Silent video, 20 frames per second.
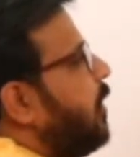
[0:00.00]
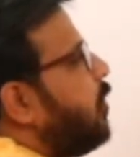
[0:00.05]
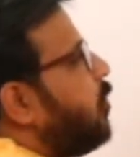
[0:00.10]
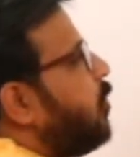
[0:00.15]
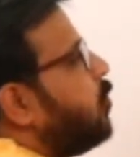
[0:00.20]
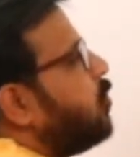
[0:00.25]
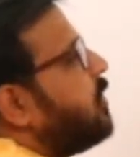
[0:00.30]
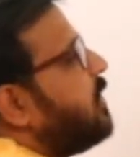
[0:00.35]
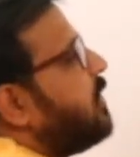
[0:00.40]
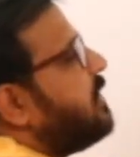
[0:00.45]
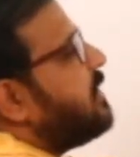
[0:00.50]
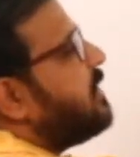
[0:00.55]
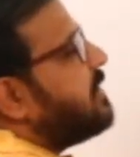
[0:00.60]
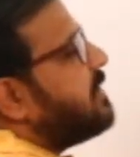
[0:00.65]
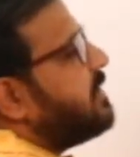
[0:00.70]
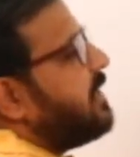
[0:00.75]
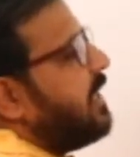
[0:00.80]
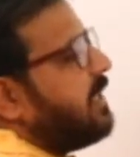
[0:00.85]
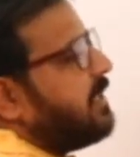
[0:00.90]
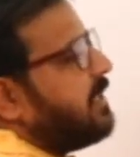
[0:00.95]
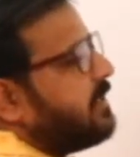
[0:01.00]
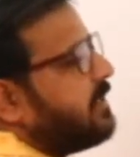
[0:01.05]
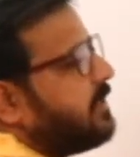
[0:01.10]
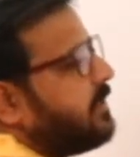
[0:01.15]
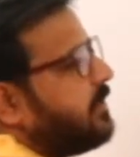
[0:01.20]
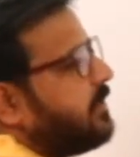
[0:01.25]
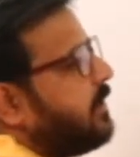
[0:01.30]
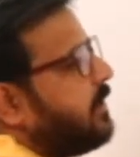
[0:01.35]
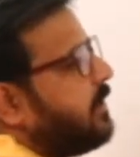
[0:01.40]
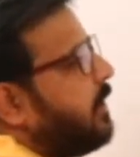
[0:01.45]
2 3s are
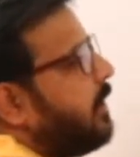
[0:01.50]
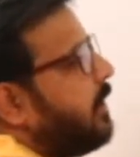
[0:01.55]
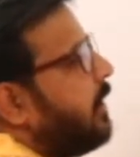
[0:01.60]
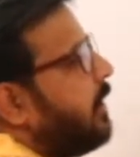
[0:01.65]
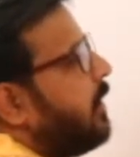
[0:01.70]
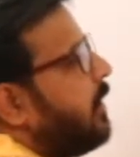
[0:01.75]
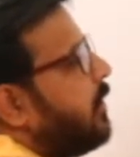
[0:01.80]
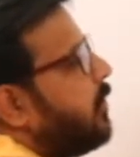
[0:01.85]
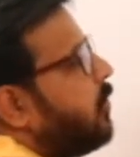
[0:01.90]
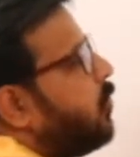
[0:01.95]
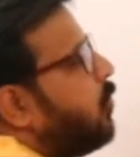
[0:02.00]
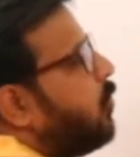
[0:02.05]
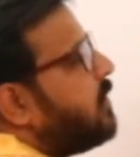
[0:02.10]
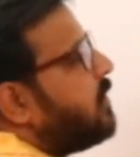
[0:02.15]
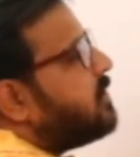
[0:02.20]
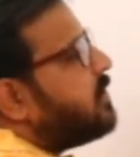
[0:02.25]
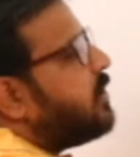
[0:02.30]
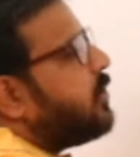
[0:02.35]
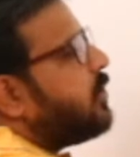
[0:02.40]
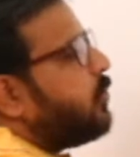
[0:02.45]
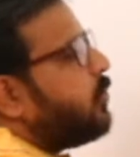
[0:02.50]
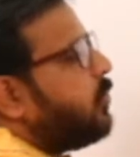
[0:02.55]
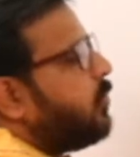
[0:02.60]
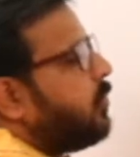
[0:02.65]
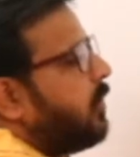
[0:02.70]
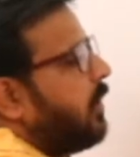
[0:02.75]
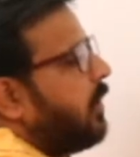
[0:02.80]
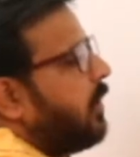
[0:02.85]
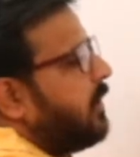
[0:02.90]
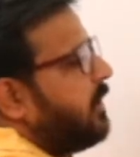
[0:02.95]
6, 2 ones are
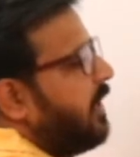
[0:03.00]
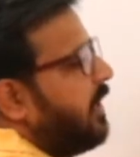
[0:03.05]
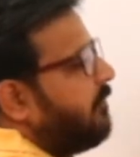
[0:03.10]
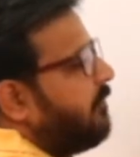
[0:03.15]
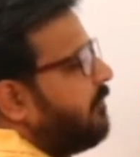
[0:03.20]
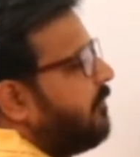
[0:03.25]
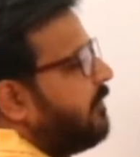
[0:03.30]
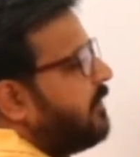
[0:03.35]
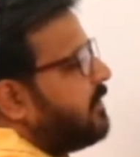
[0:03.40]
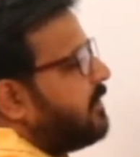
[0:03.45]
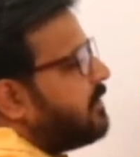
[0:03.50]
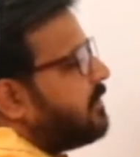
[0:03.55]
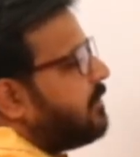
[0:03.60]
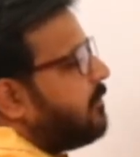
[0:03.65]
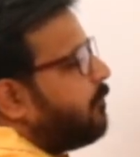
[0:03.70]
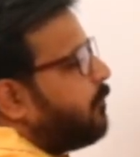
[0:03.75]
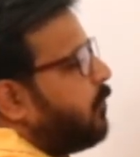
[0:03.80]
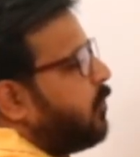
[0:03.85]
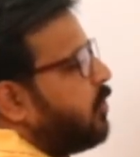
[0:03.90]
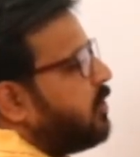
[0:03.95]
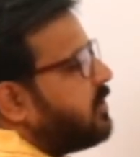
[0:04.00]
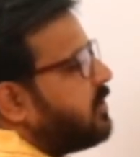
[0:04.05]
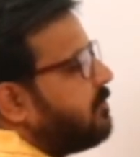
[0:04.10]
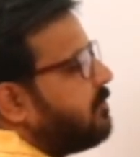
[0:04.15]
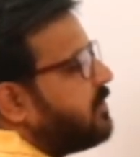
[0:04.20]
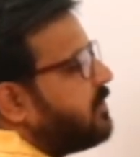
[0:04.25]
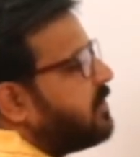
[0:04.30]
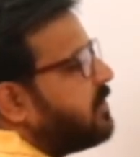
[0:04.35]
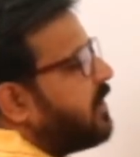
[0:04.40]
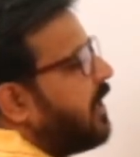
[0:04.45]
2, then we will put some
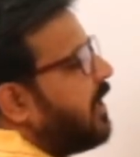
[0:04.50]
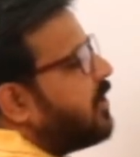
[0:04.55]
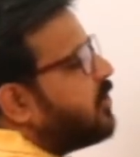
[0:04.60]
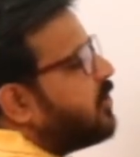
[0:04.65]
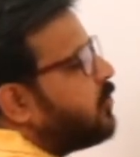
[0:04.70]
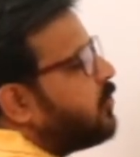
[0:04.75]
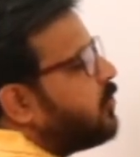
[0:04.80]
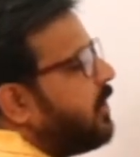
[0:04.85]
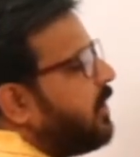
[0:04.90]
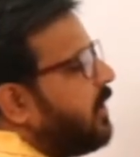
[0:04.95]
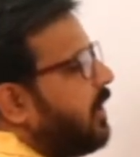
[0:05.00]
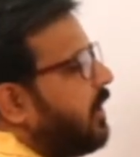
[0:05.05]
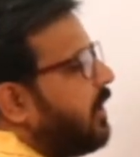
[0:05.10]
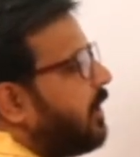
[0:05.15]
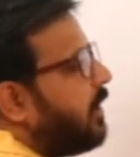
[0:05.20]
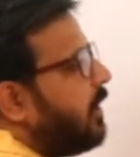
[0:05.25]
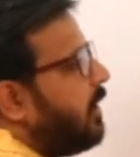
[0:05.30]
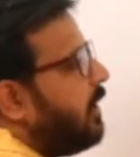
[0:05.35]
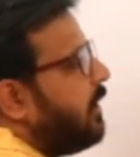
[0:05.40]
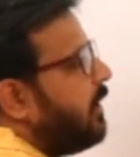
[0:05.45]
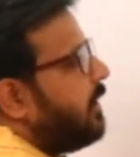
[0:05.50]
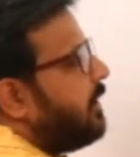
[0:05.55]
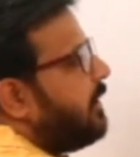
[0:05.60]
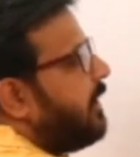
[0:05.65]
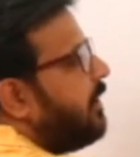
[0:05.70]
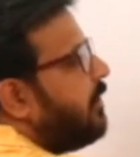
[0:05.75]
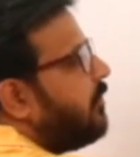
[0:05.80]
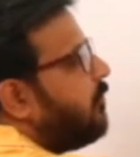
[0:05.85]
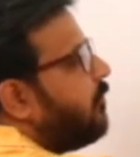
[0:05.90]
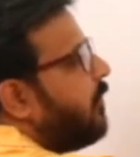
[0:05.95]
stars over here,
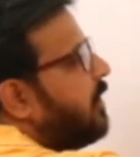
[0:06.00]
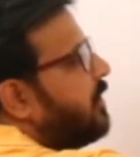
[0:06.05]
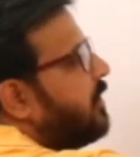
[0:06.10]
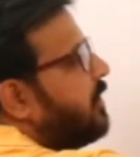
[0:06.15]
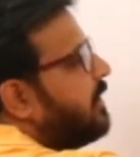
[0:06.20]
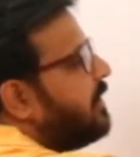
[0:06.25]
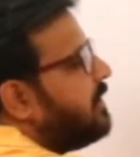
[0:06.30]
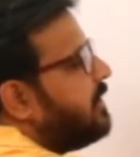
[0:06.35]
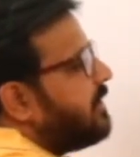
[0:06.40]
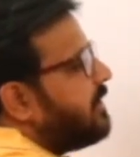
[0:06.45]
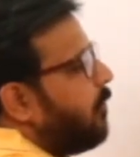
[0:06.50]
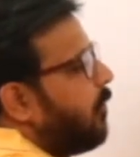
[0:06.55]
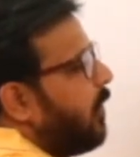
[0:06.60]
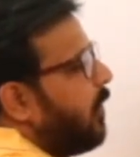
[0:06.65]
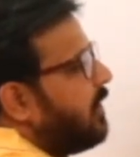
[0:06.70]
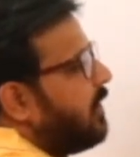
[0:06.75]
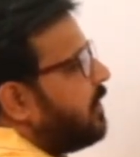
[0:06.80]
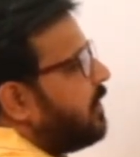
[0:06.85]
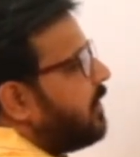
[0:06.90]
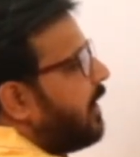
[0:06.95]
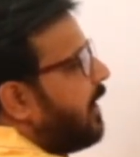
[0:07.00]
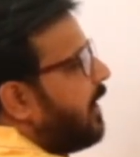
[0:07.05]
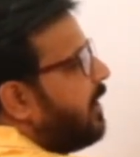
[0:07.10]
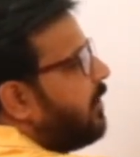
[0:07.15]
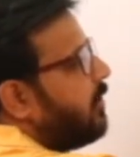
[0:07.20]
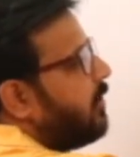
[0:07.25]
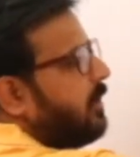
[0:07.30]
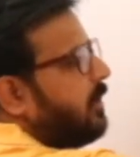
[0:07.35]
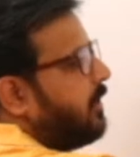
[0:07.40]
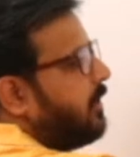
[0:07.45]
then 1 3s are 1,
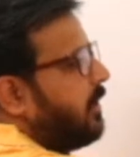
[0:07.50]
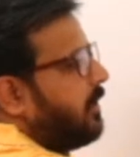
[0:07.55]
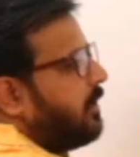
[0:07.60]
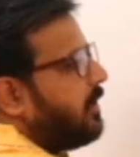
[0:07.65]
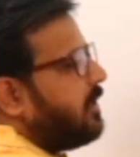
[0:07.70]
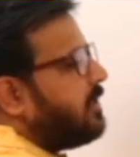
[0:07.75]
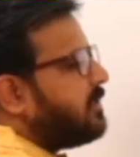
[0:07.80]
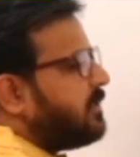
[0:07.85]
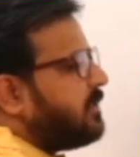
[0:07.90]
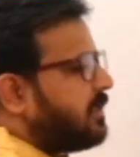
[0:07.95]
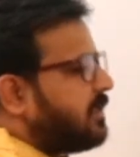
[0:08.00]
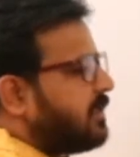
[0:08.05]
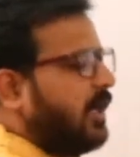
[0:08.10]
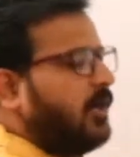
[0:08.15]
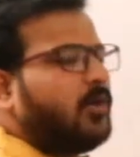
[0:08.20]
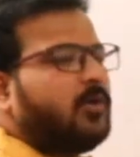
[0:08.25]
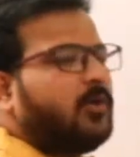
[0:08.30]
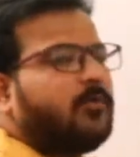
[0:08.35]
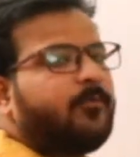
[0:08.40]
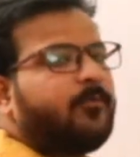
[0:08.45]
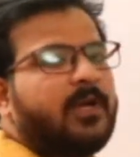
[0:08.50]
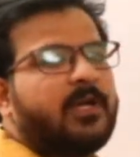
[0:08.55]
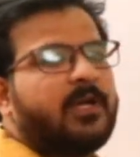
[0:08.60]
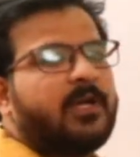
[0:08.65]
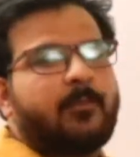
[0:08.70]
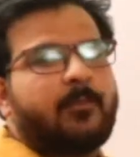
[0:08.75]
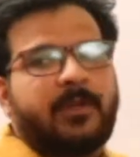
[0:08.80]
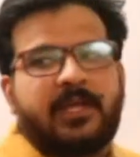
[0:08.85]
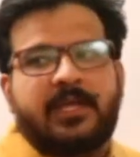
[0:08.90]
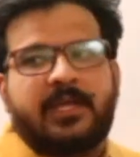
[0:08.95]
and this kind of
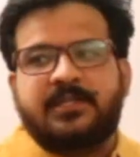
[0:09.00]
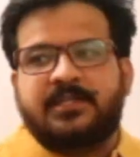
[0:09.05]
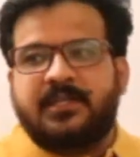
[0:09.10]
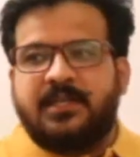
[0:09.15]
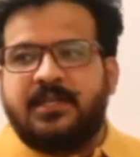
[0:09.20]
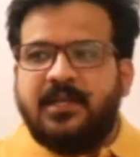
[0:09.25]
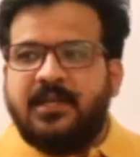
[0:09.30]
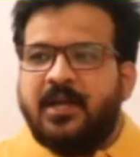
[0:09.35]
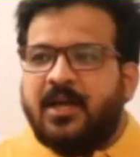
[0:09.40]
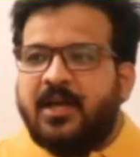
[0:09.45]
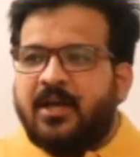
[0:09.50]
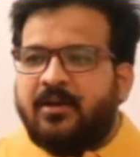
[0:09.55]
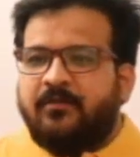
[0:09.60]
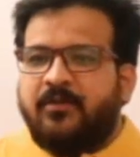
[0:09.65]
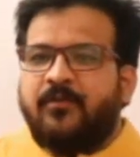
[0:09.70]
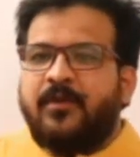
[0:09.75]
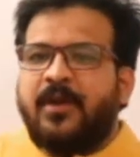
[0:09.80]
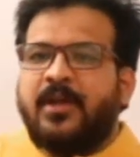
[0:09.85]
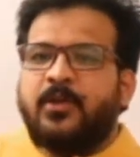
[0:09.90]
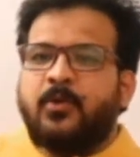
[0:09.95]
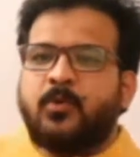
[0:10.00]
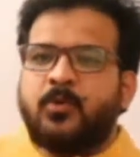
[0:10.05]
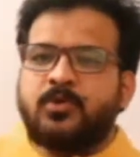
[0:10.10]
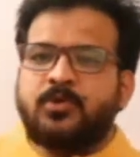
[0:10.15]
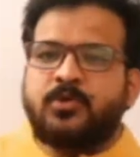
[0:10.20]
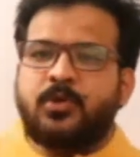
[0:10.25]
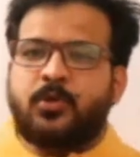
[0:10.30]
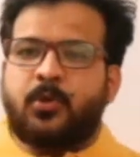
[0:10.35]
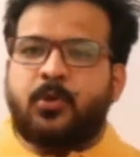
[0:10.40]
multiplication we were used to